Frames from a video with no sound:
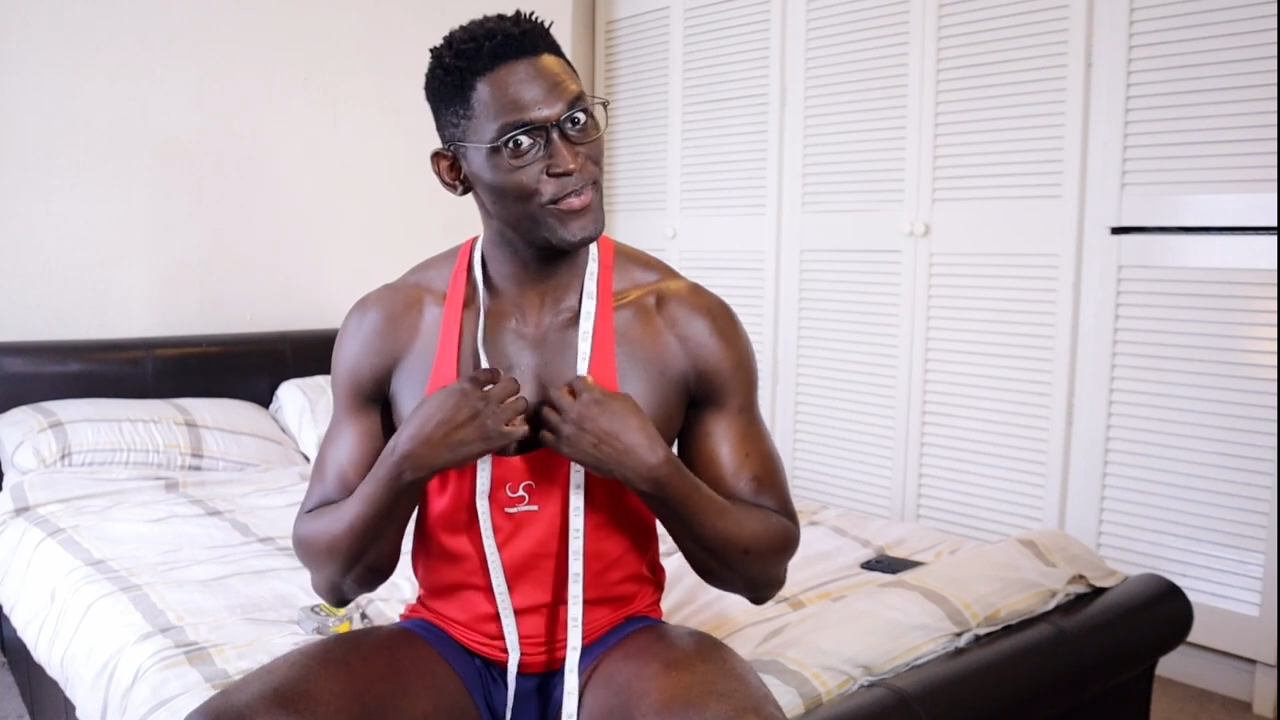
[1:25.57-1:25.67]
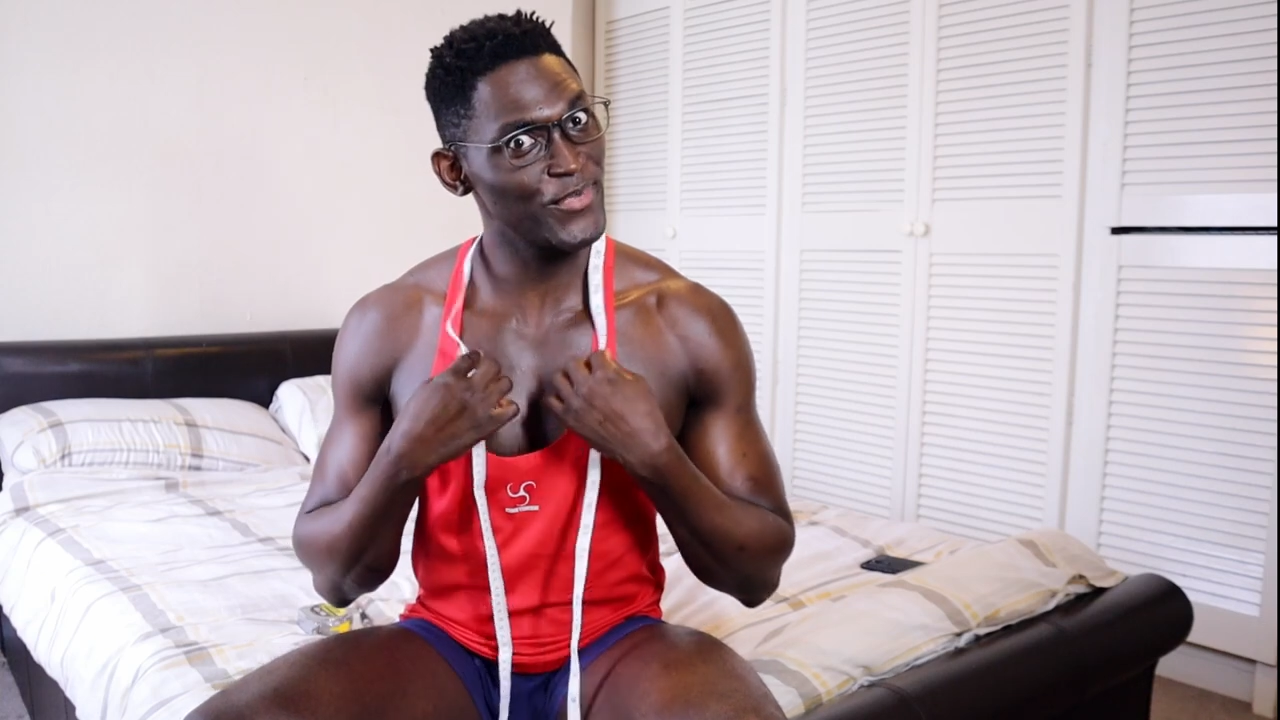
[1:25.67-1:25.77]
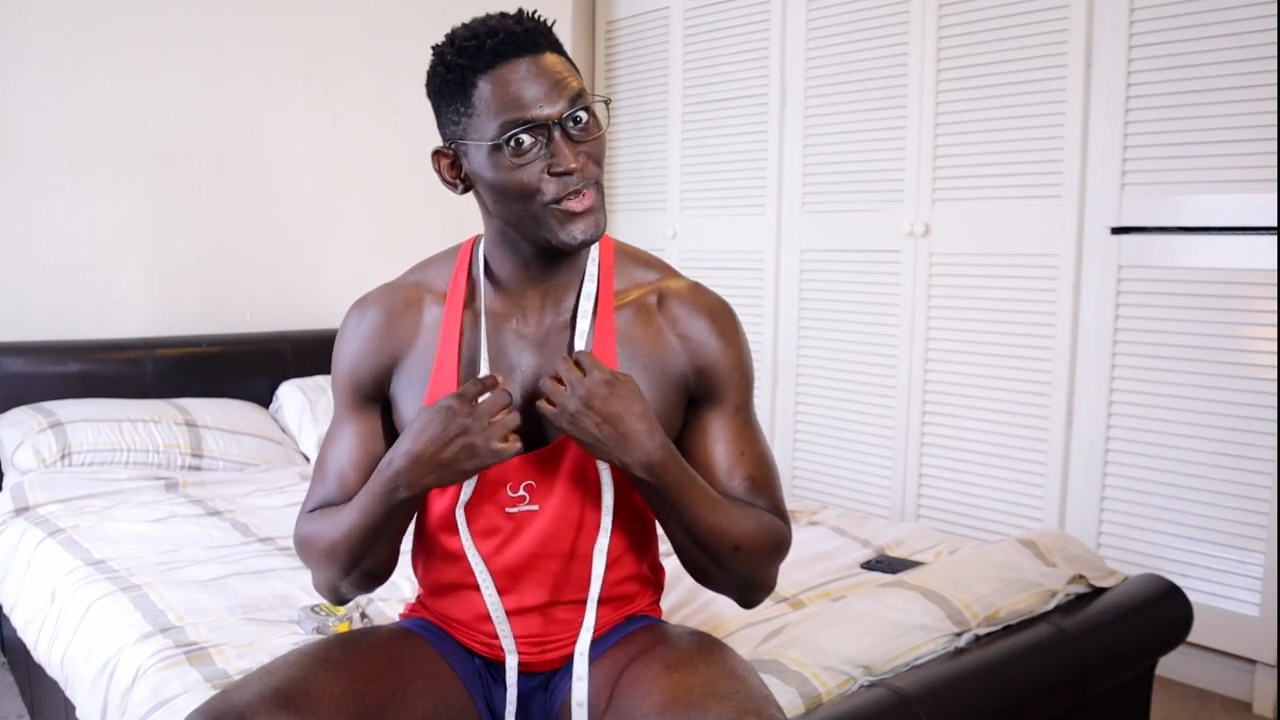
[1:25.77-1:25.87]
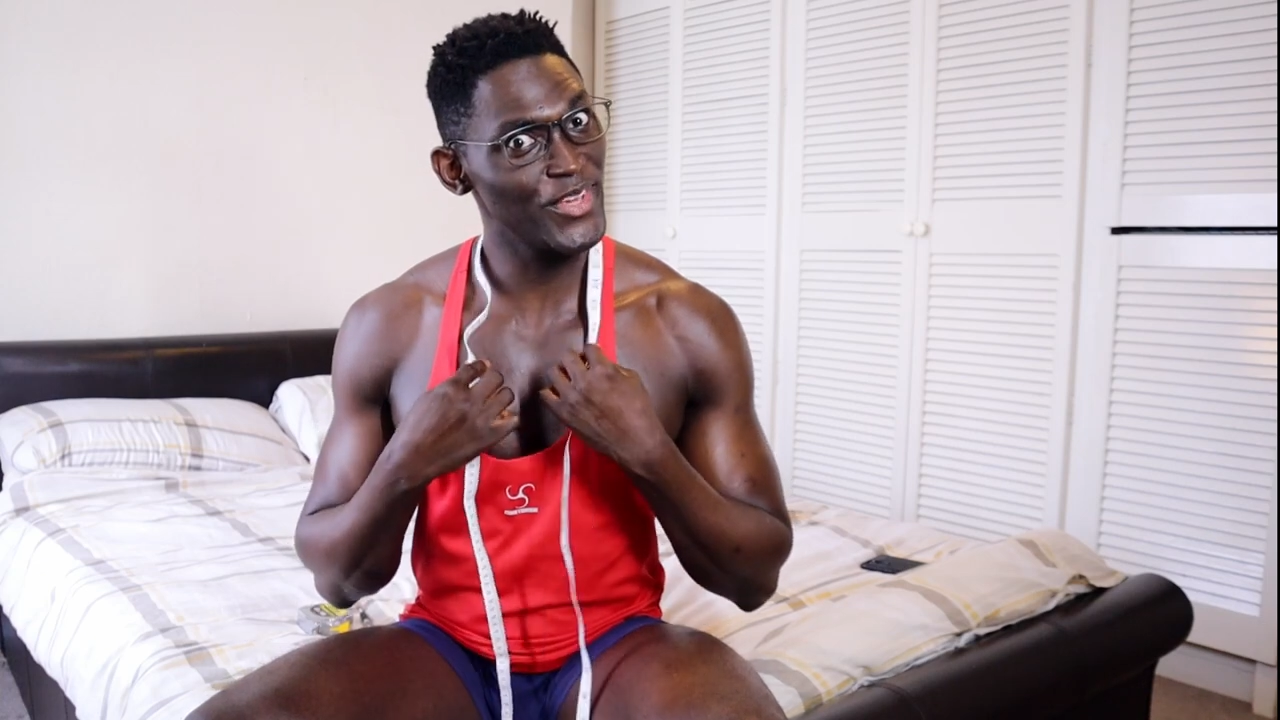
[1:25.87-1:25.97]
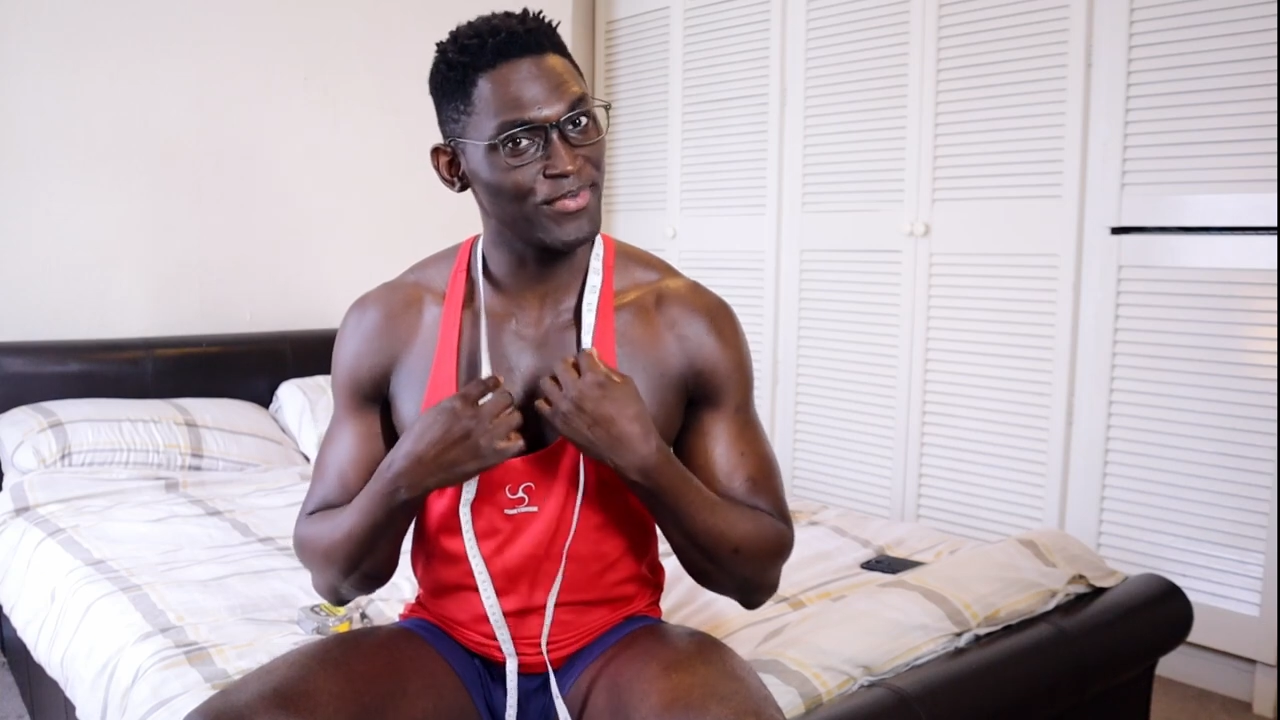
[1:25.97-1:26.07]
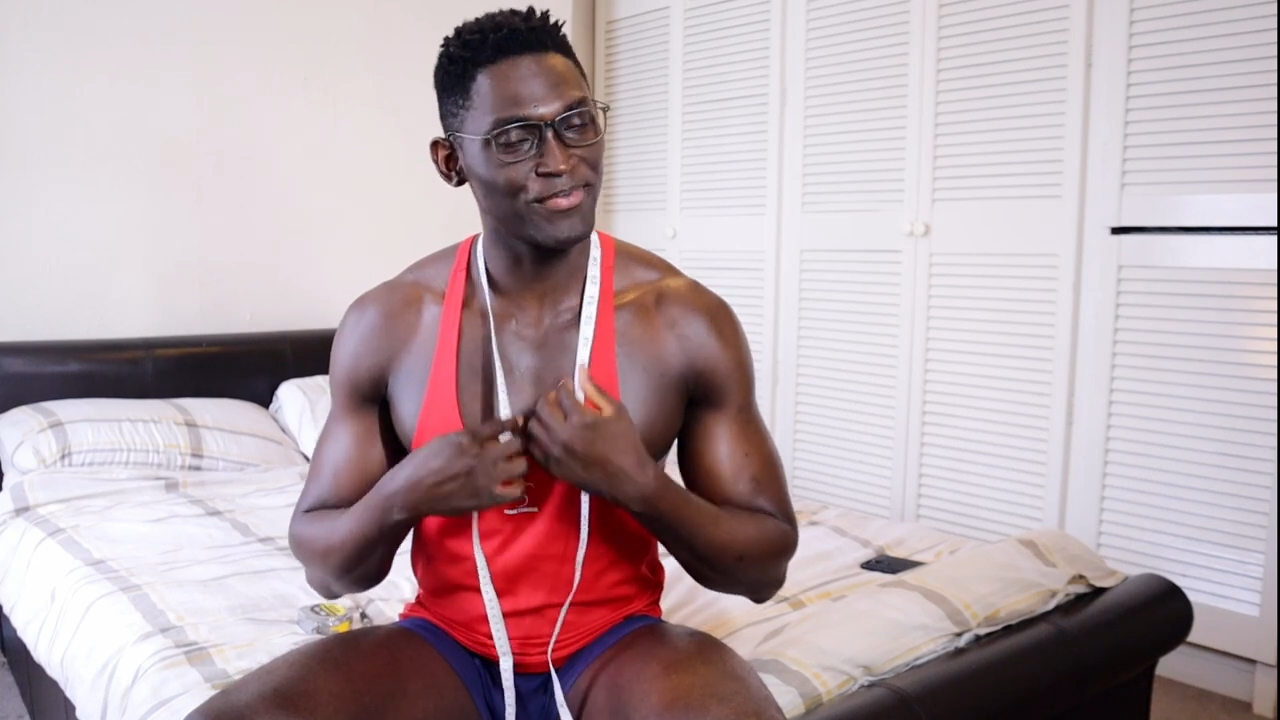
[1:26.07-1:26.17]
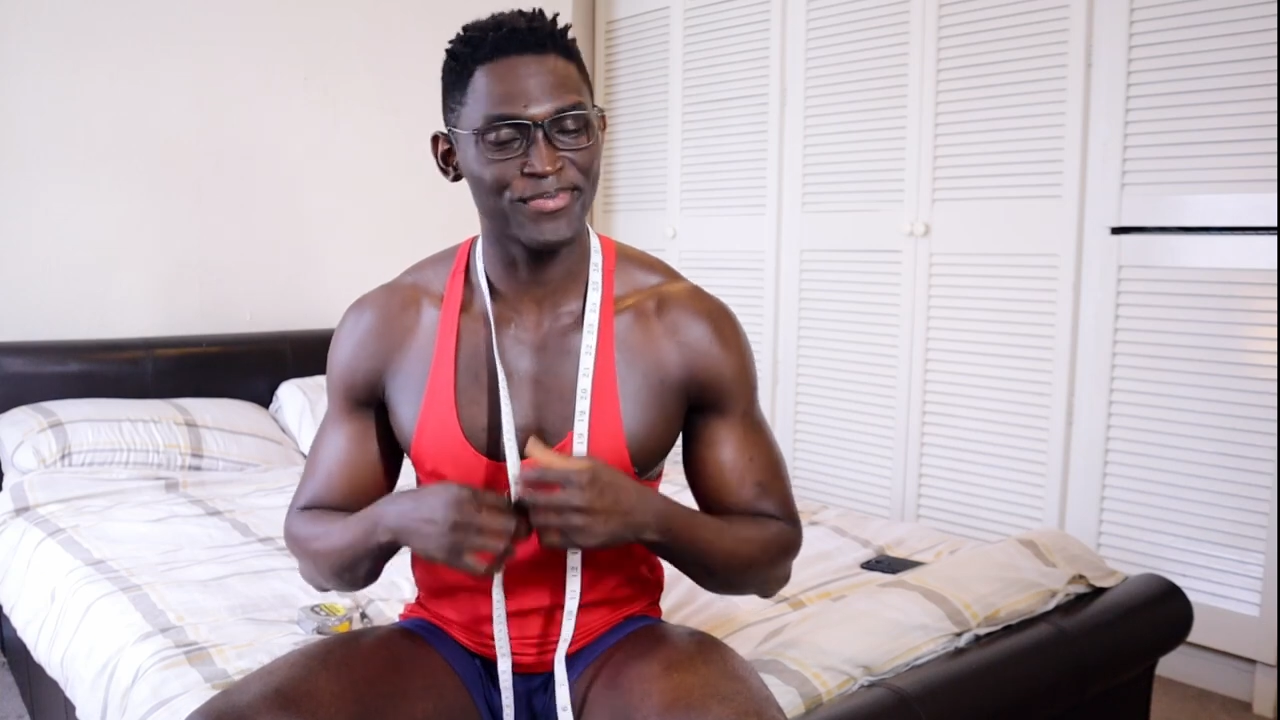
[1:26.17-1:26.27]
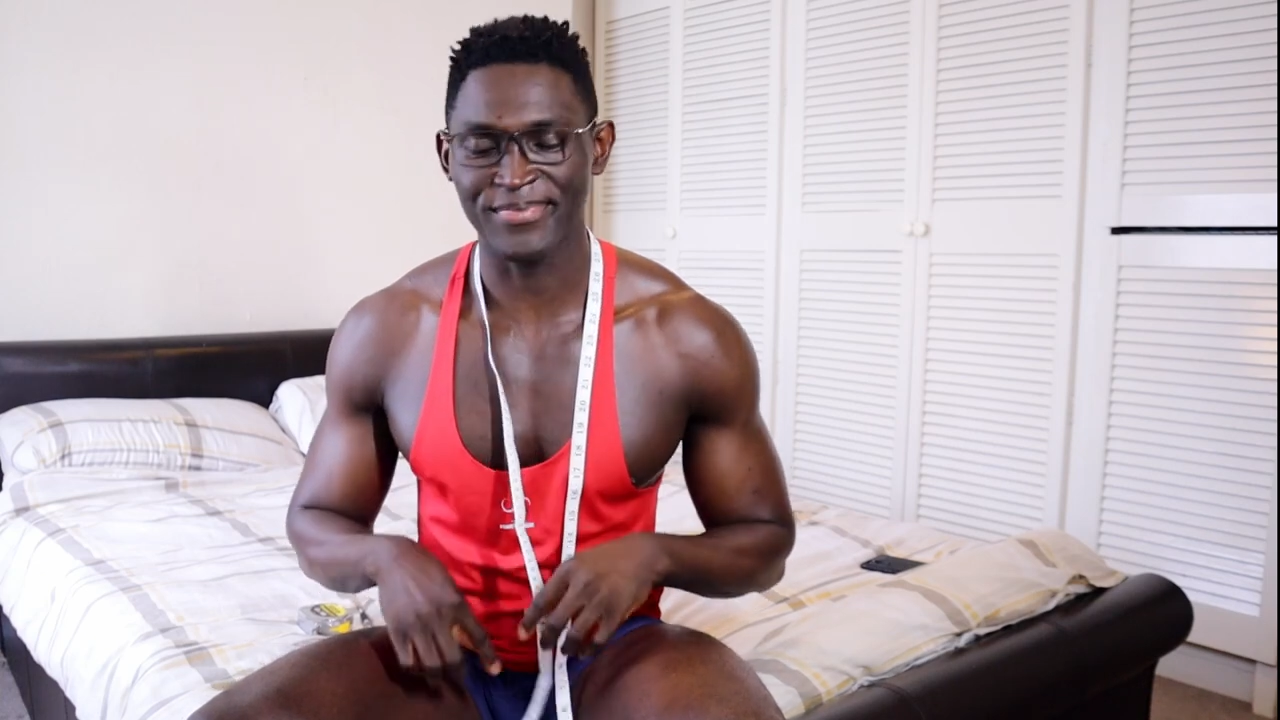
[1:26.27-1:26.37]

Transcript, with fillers: I'm doing